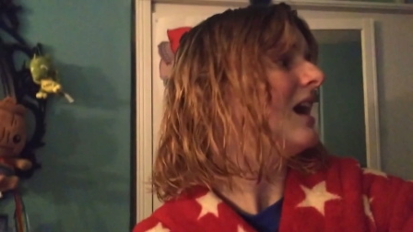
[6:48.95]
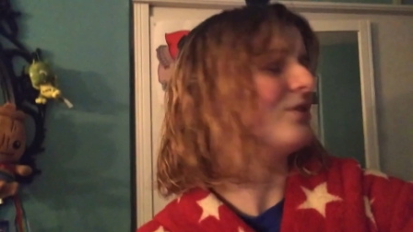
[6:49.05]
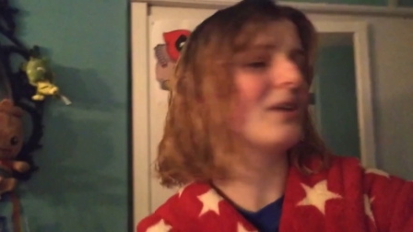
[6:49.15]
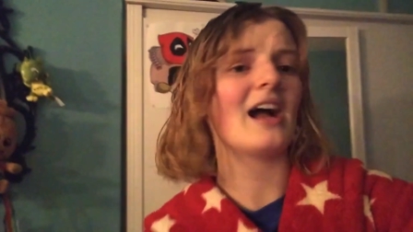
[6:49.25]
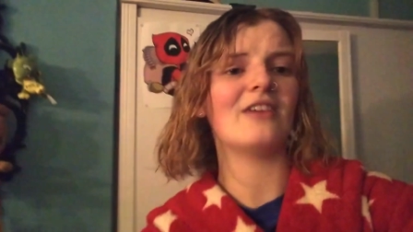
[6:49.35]

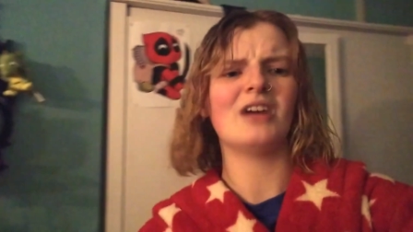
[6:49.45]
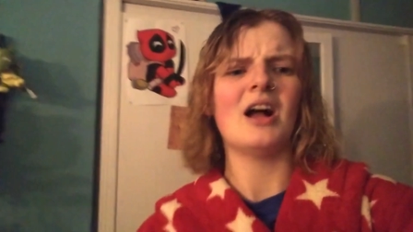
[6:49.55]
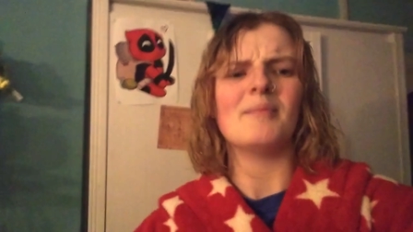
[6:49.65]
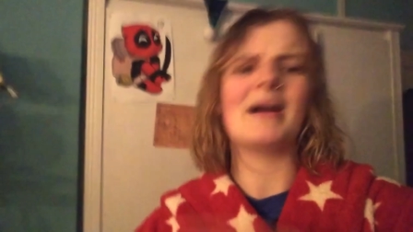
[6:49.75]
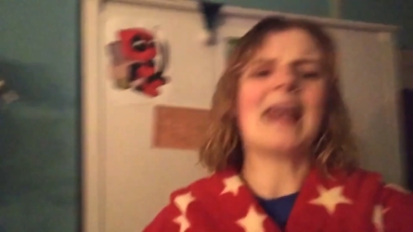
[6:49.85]
I don't have
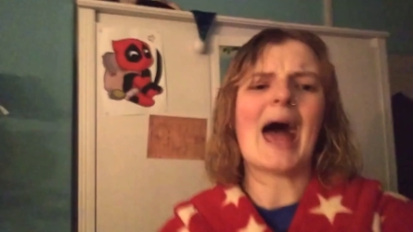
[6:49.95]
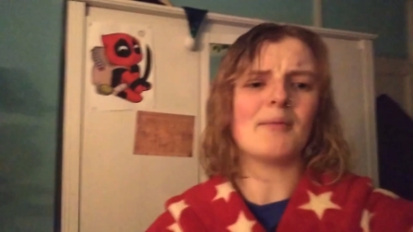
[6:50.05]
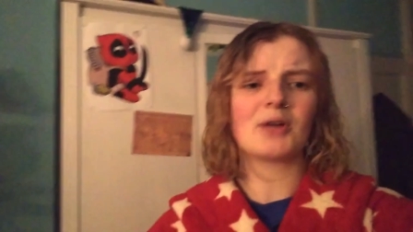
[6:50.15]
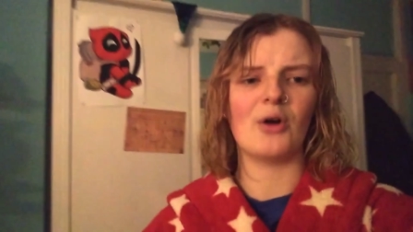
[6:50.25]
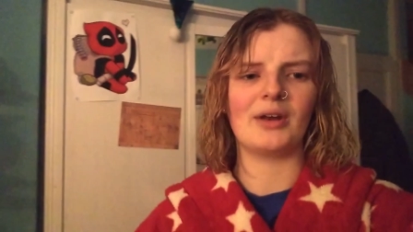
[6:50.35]
my
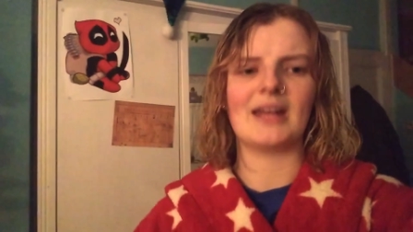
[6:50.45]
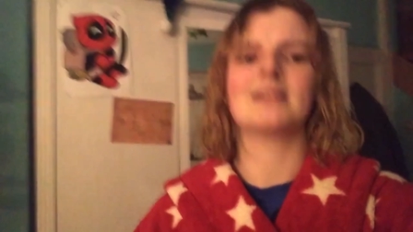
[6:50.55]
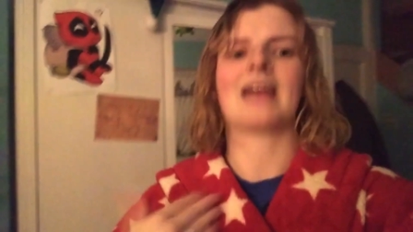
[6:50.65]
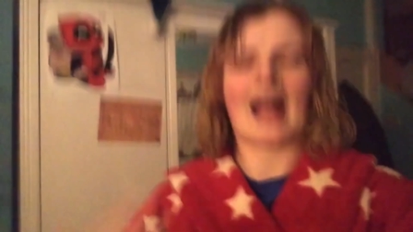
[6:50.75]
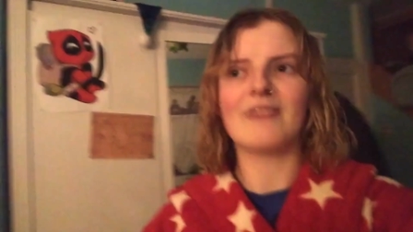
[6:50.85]
lab coat in,
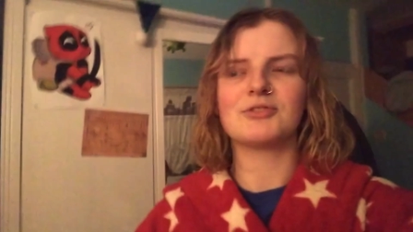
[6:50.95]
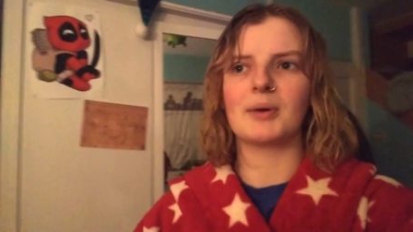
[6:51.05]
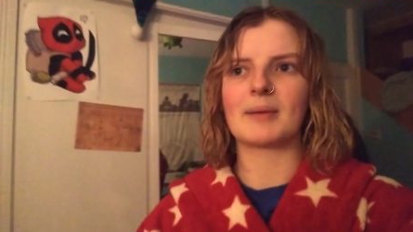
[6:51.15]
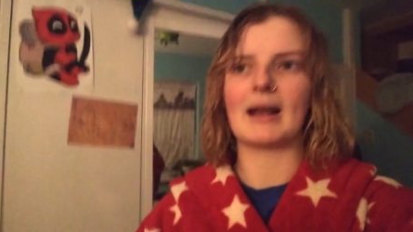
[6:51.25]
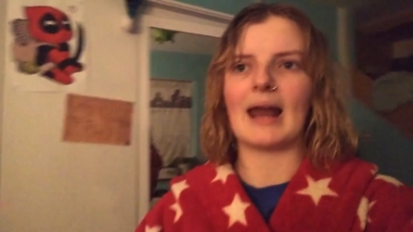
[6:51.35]
because I have to
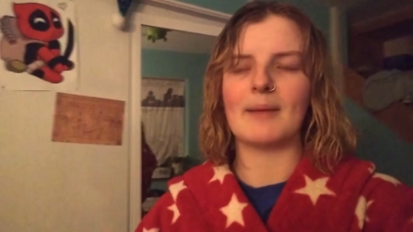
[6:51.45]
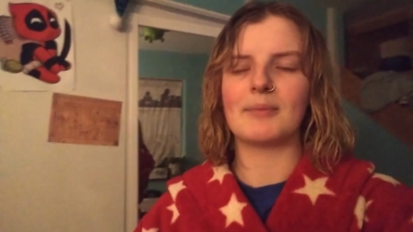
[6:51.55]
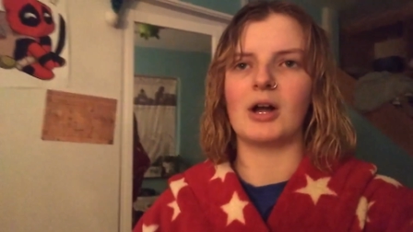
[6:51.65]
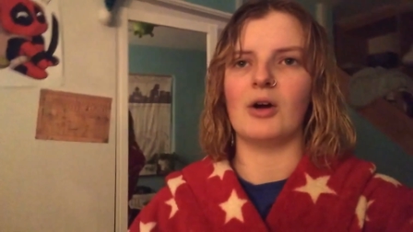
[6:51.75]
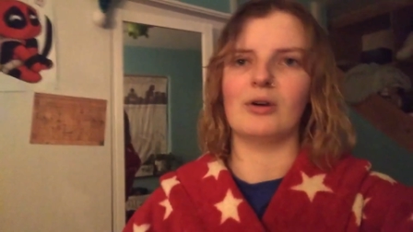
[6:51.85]
bring my
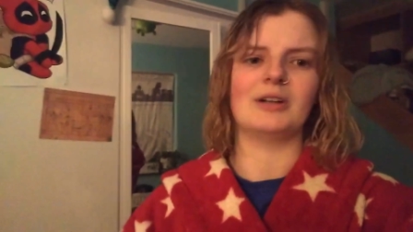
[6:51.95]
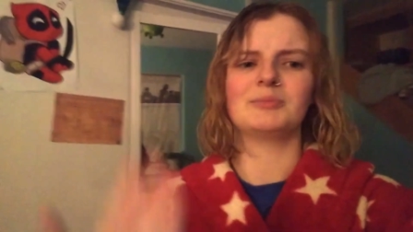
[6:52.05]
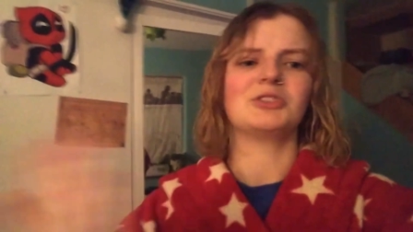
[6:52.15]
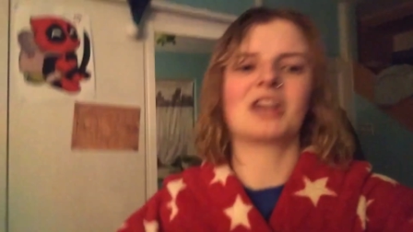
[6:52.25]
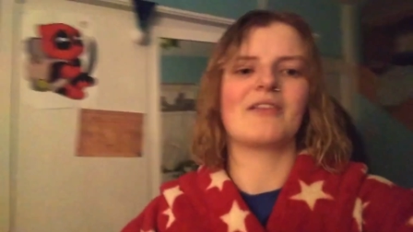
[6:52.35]
lab coat, or else
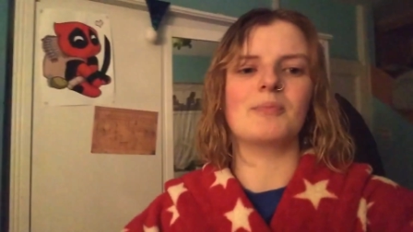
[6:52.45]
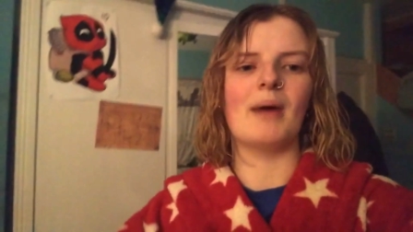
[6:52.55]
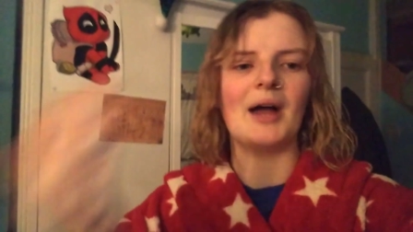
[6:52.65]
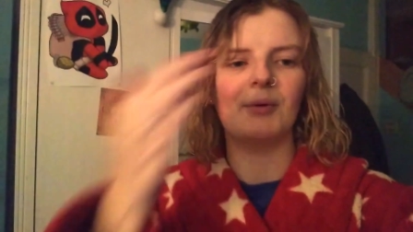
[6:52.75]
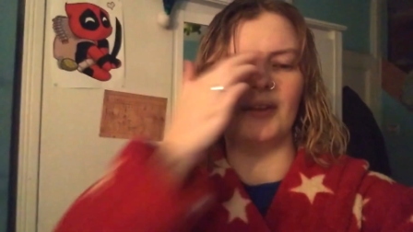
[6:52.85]
I'm just going to have to
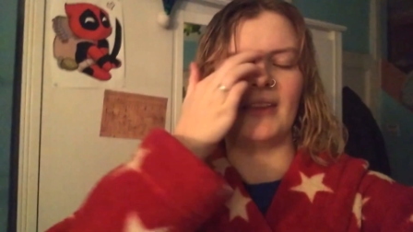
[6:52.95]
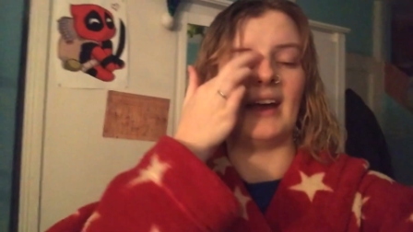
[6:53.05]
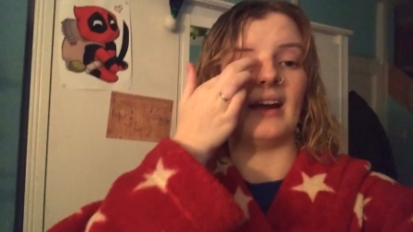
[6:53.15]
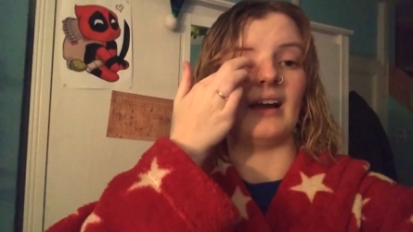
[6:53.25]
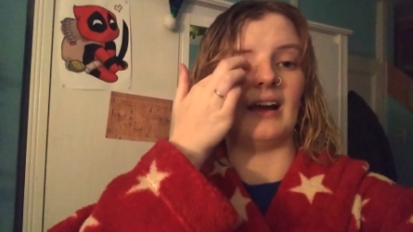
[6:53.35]
buy one
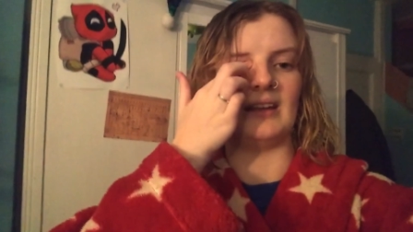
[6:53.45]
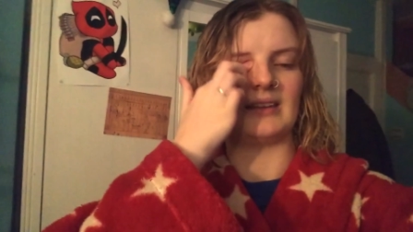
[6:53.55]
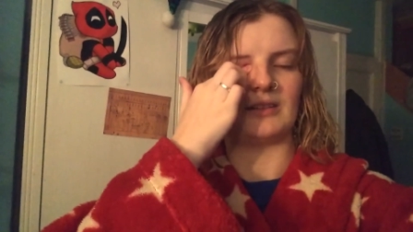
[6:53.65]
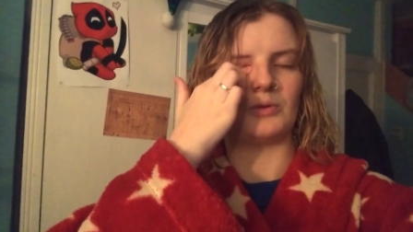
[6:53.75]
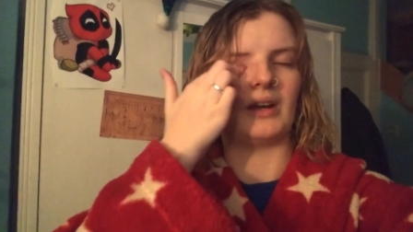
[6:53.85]
there
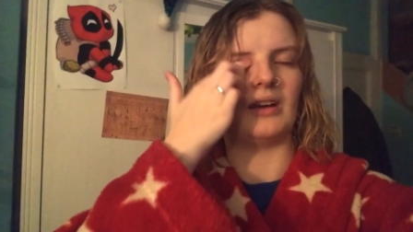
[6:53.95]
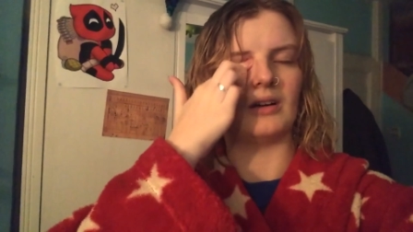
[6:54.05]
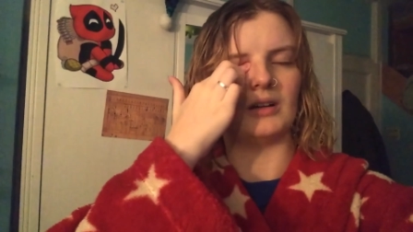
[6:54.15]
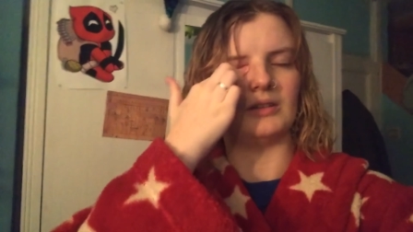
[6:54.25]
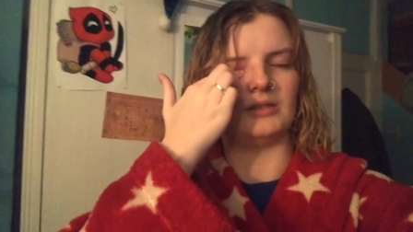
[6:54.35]
as like twenty
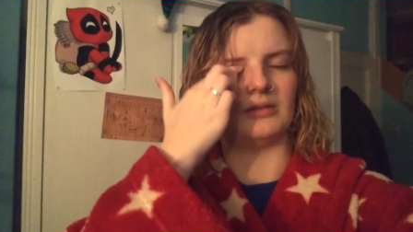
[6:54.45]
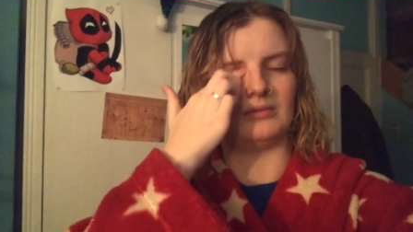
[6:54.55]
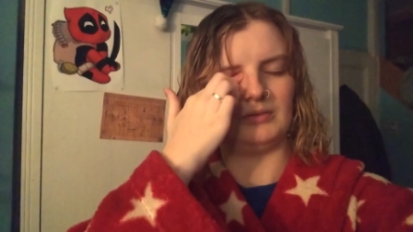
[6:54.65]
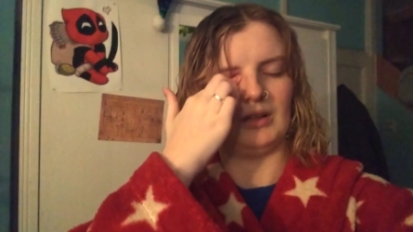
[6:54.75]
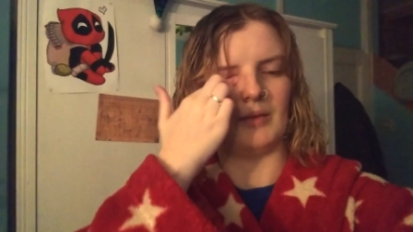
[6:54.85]
euros,
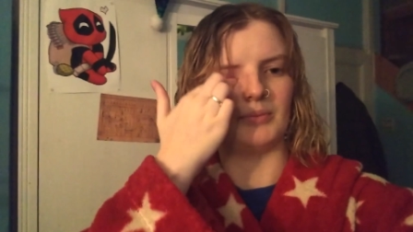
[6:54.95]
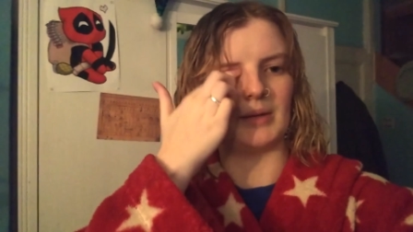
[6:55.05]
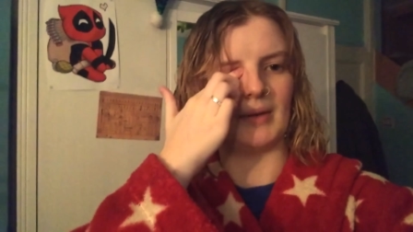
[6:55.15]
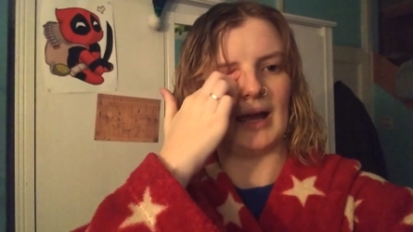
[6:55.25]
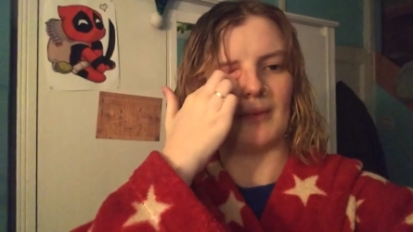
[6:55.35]
so I'm
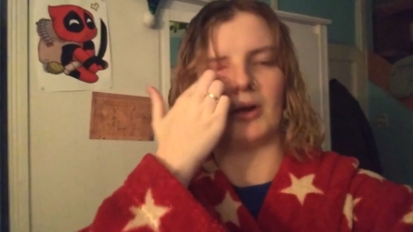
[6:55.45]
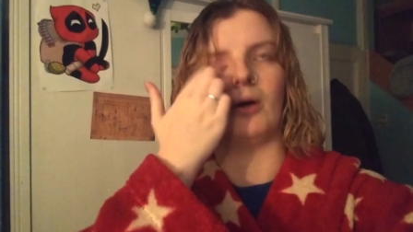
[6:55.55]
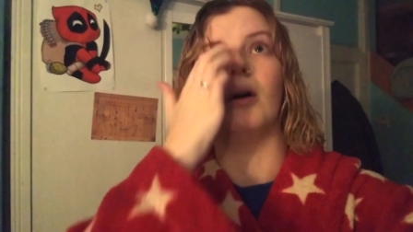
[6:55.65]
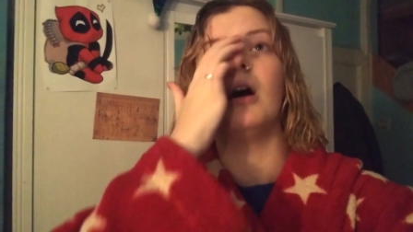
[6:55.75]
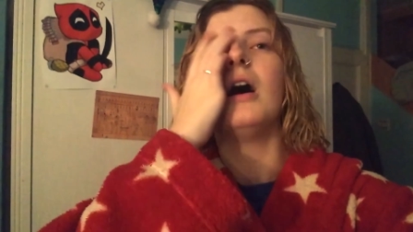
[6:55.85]
bringing my lab
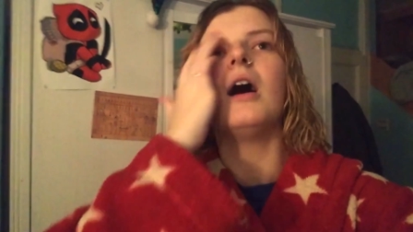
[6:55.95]
coat.